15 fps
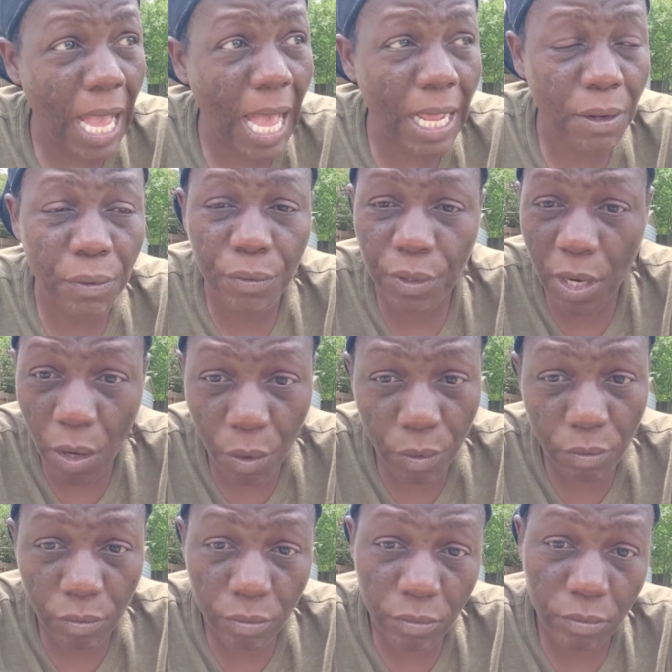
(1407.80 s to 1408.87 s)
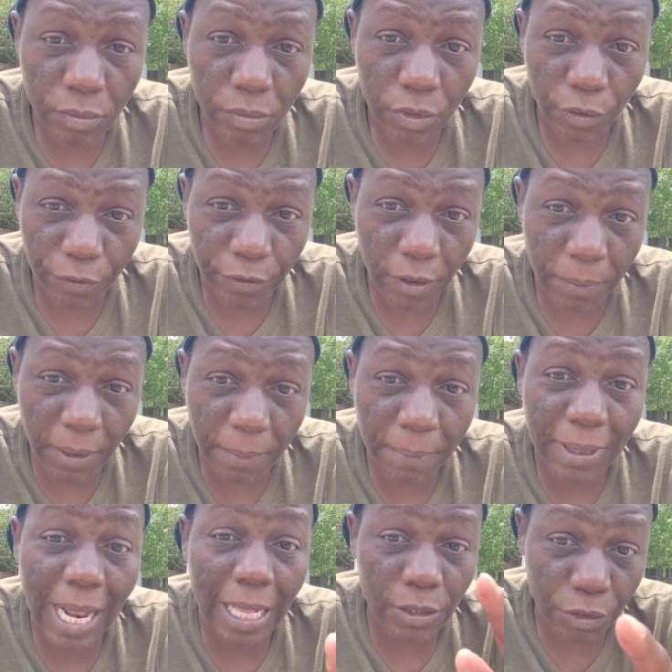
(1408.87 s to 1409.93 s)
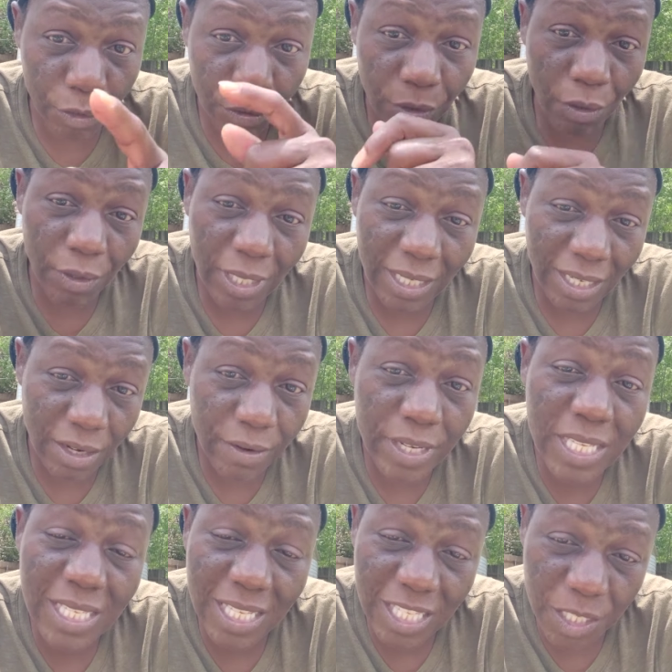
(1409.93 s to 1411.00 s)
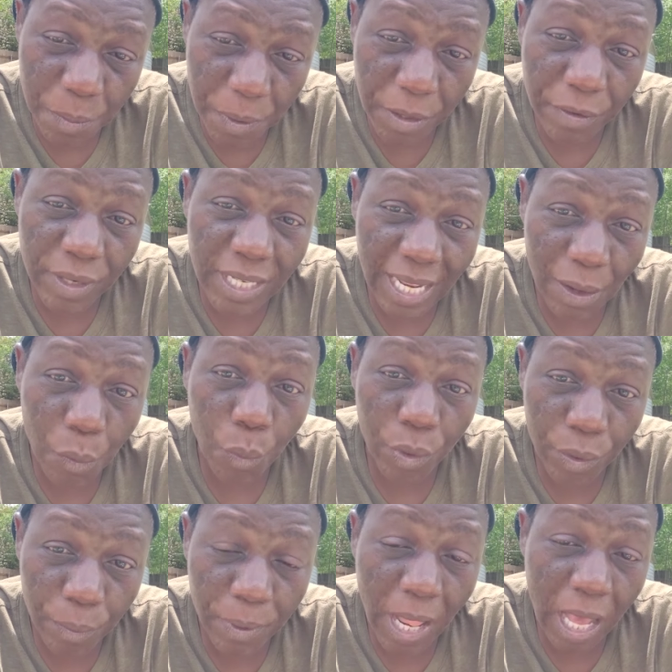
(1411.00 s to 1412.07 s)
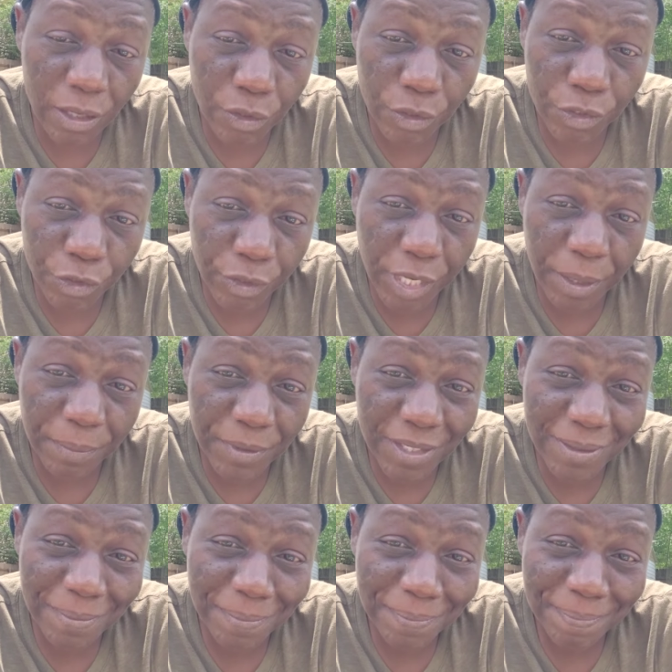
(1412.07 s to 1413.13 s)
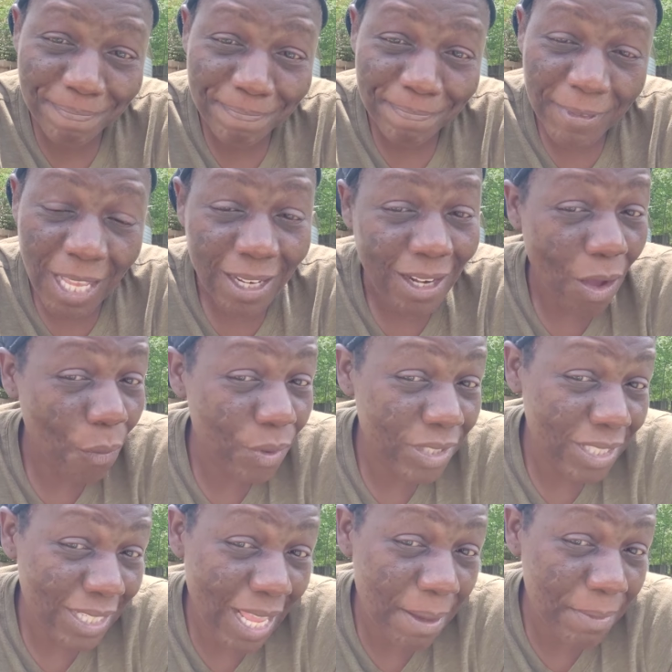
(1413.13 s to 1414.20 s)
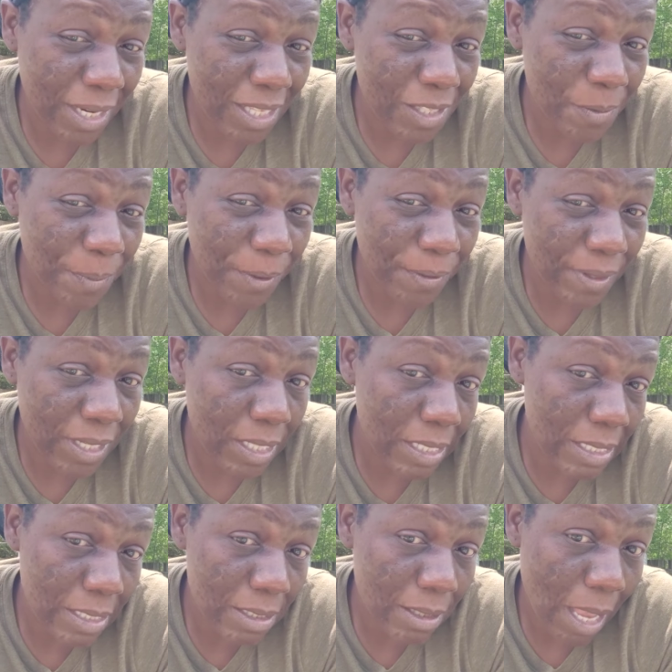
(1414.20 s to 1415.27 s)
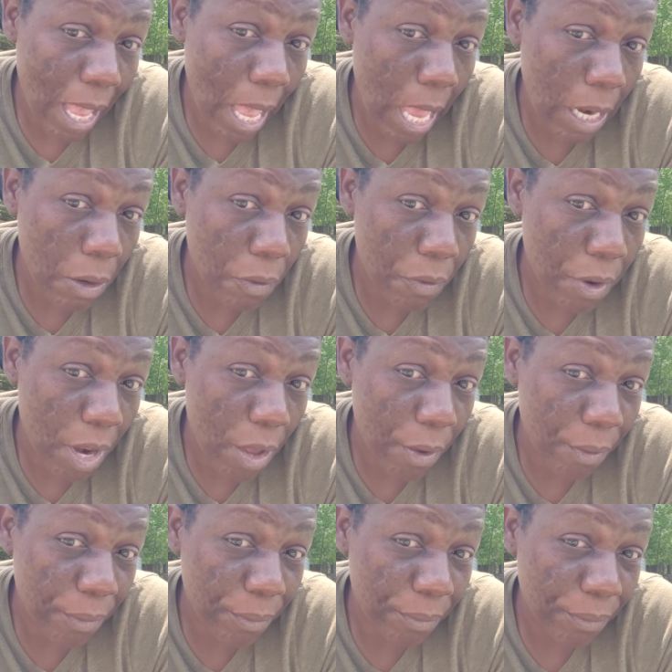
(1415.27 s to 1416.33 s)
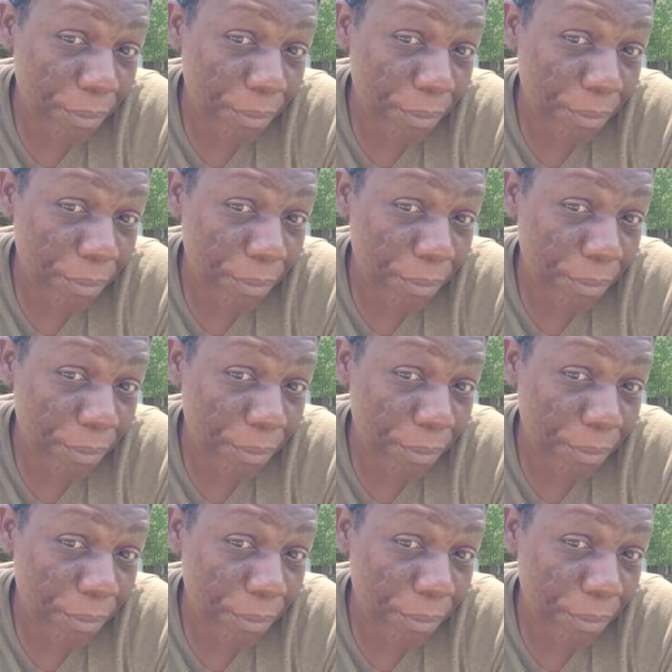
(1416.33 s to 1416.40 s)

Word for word: I don't know. You feel me? But I do know that there is a spirit that will block your dreams. Now, what the name of that spirit is, I don't know.